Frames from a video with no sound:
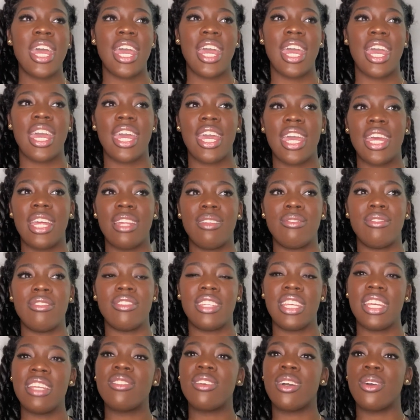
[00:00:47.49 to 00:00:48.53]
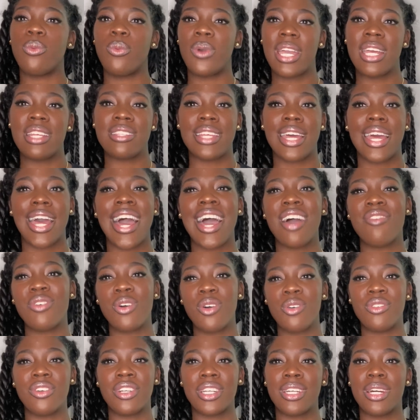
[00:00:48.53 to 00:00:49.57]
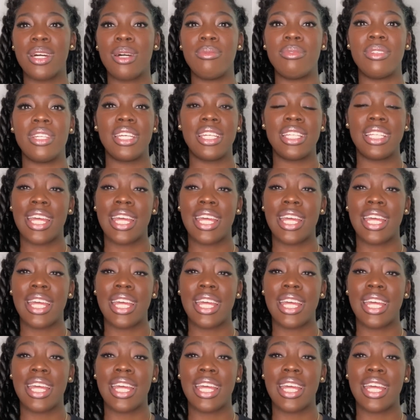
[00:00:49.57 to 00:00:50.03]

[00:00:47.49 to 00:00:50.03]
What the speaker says: And these are ways that I've overcome it,